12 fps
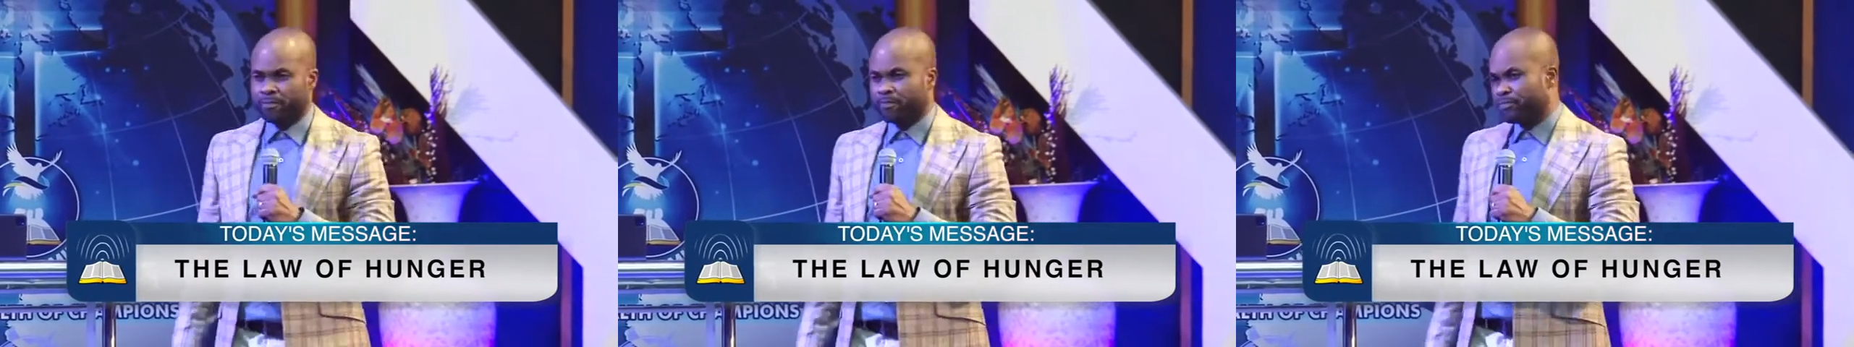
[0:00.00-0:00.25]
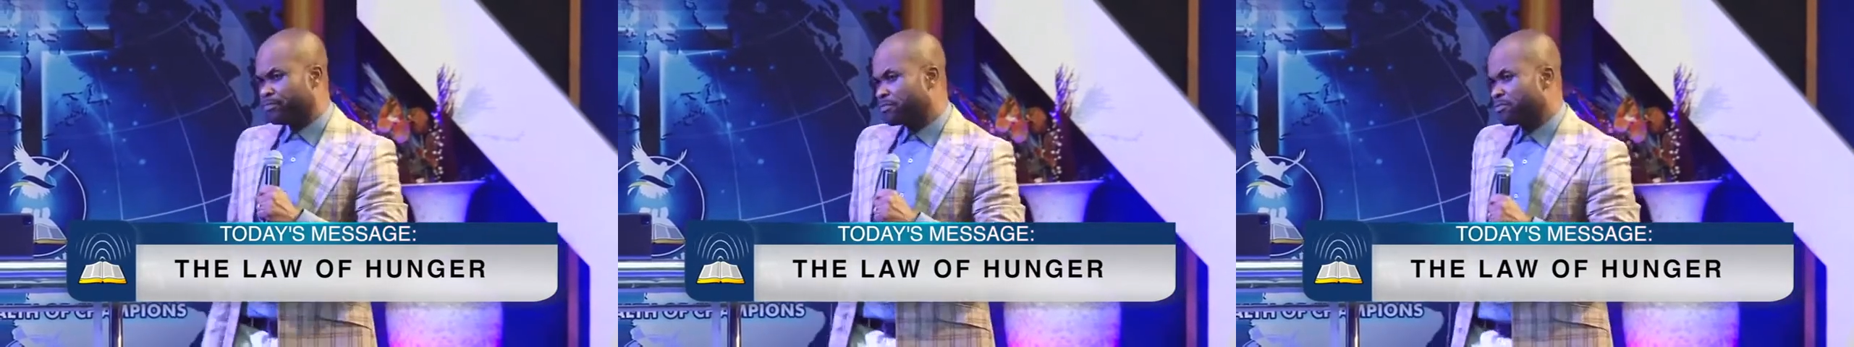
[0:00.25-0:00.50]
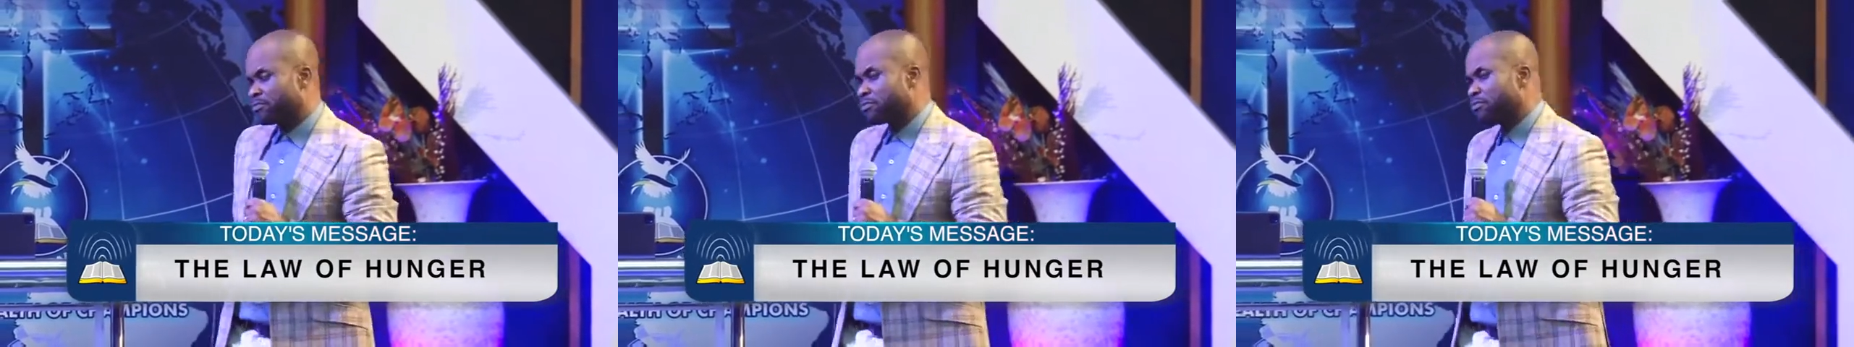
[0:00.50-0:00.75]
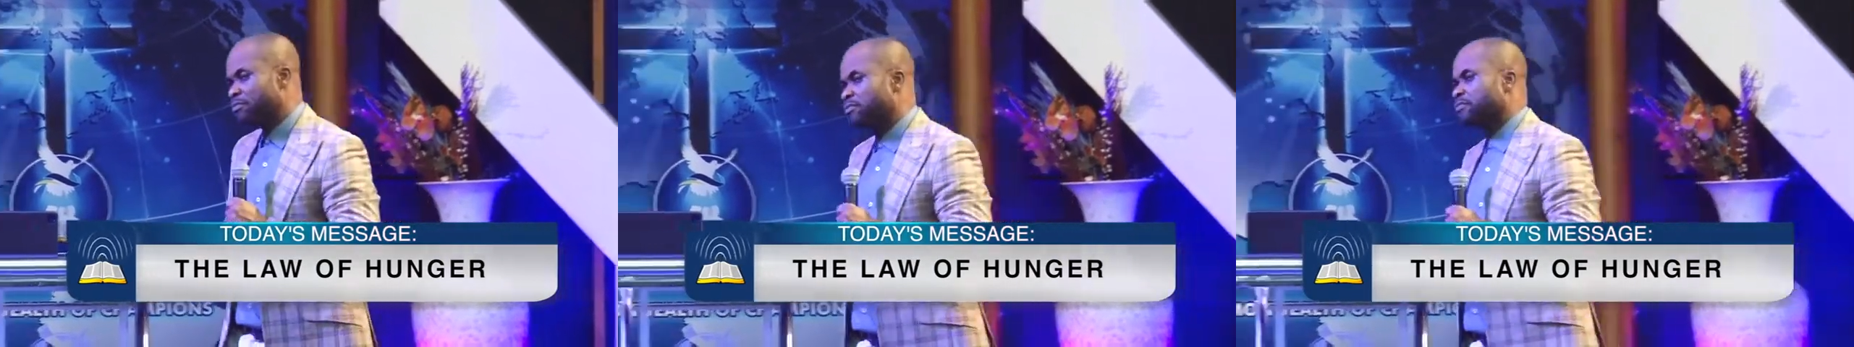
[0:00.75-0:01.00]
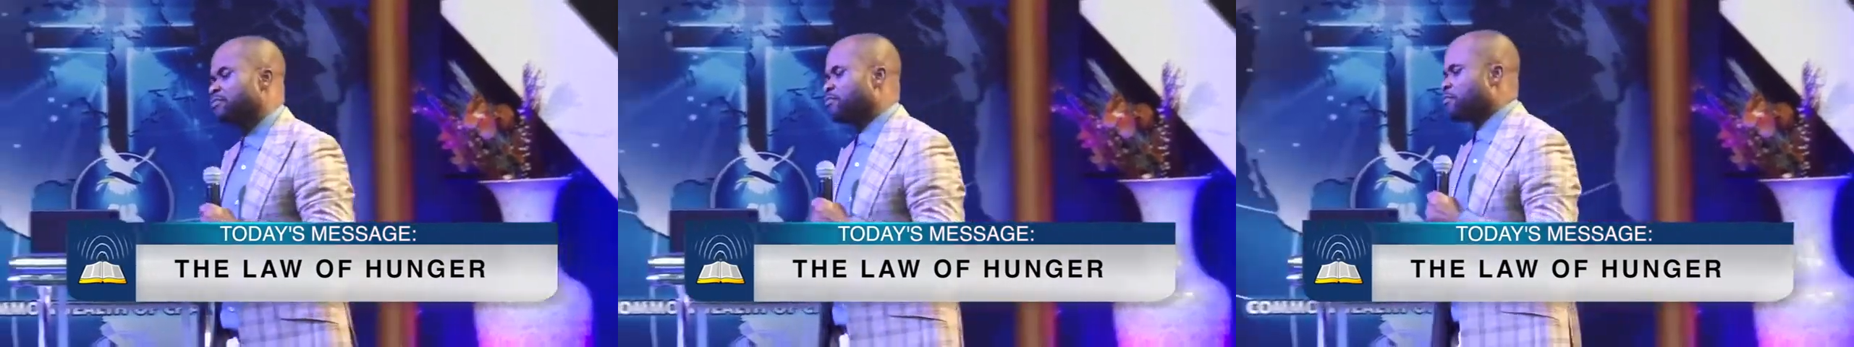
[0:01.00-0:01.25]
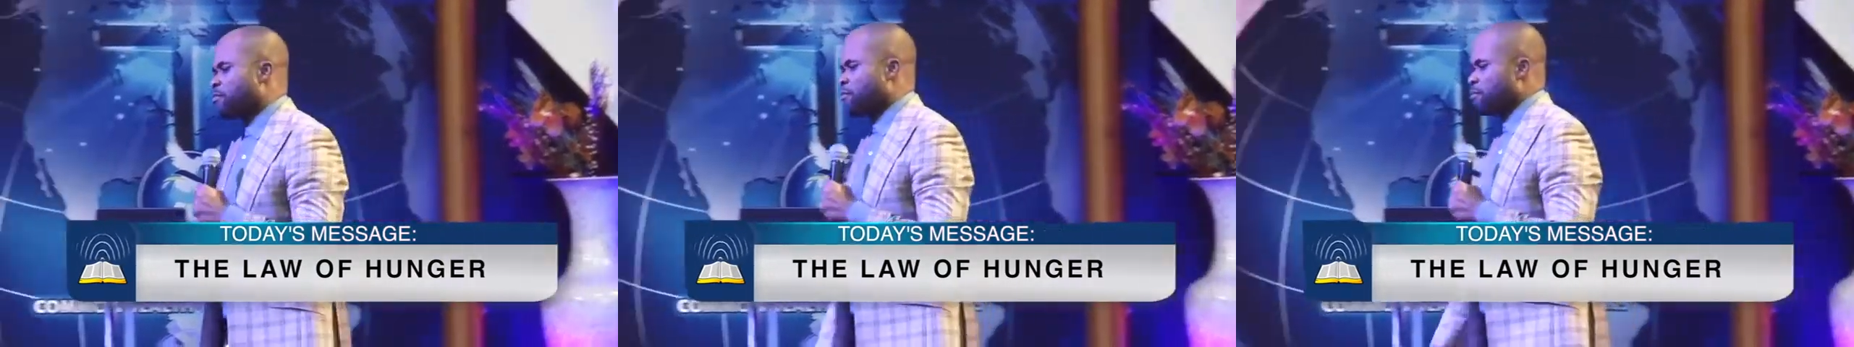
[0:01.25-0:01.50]

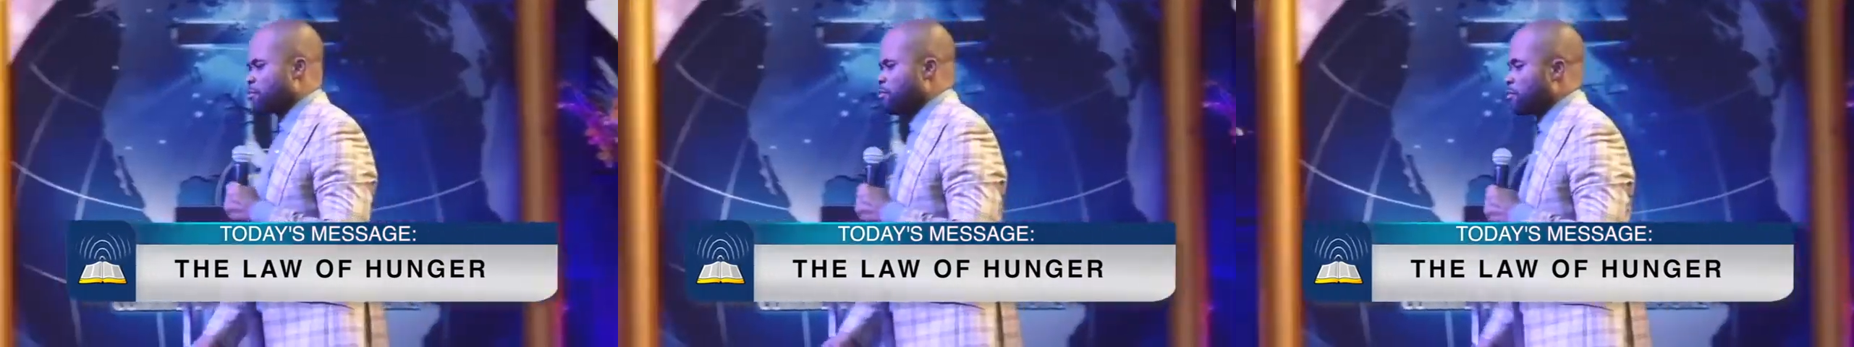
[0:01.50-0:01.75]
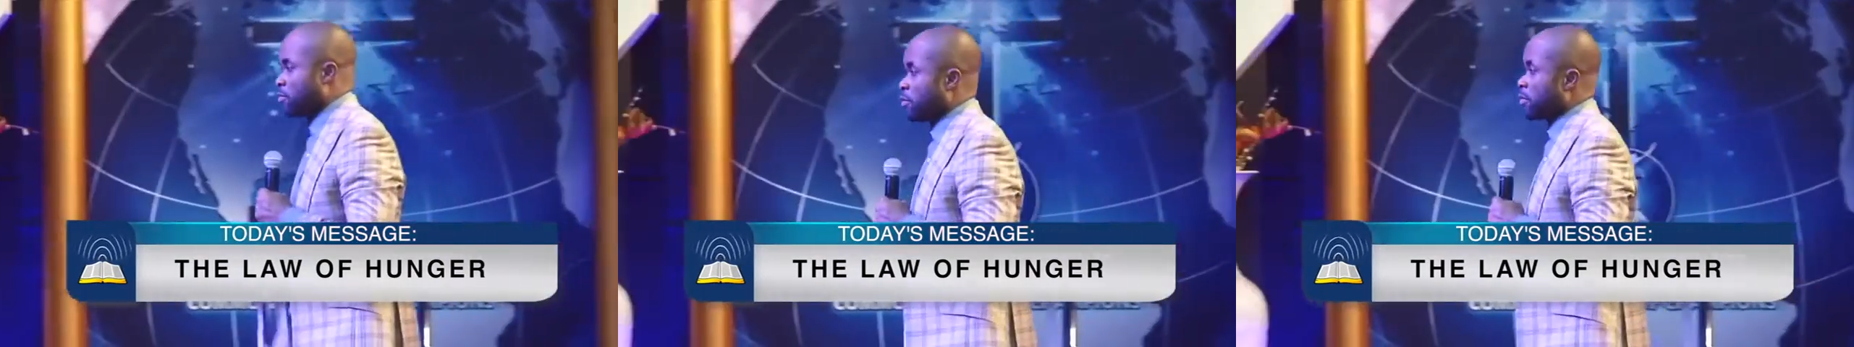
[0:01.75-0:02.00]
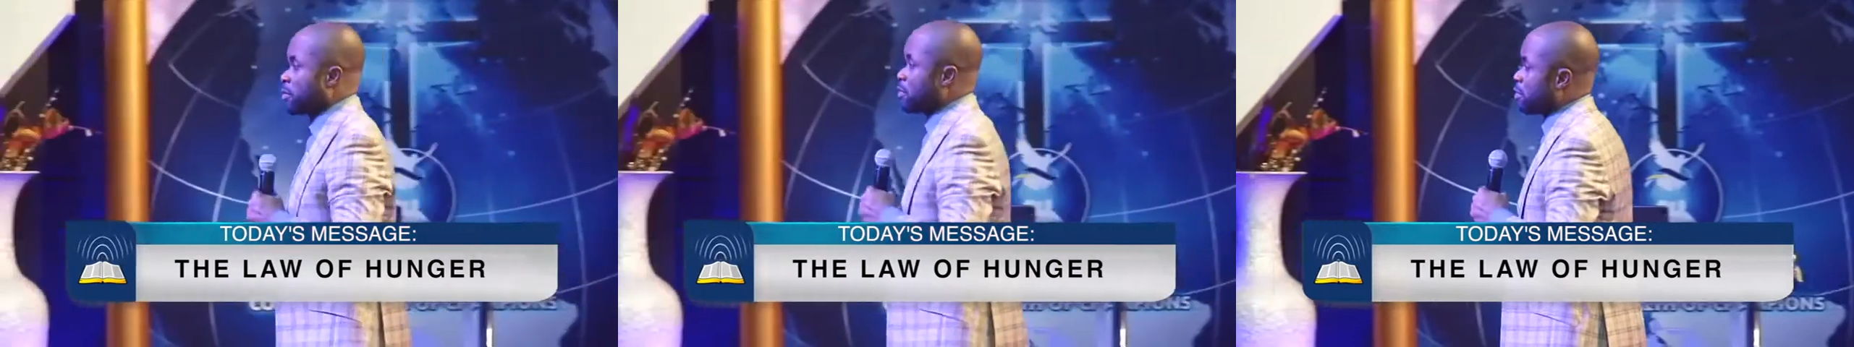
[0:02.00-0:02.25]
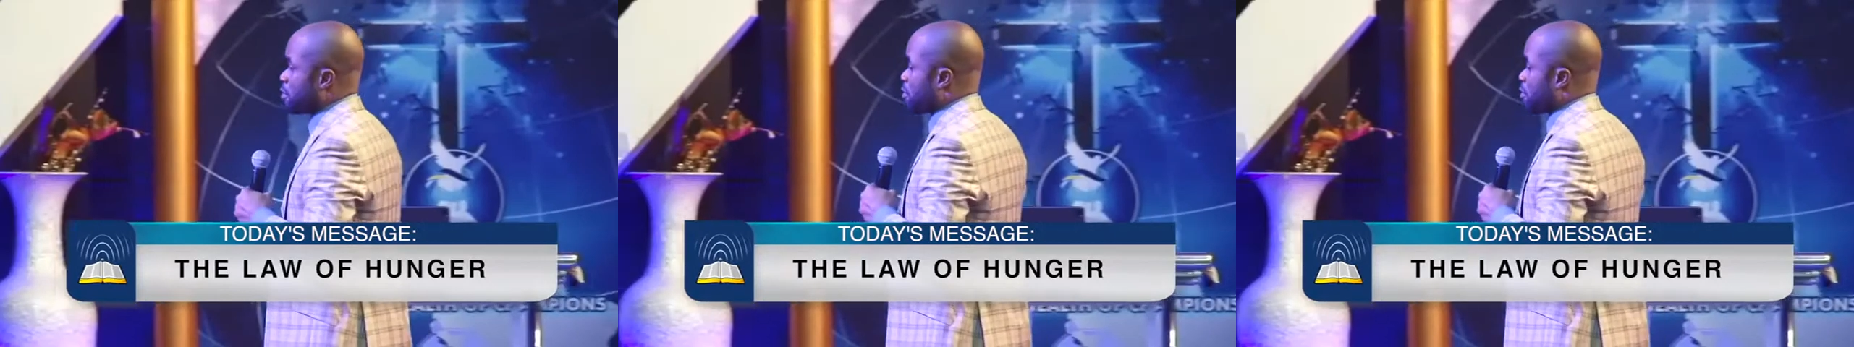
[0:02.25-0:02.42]
[no speech]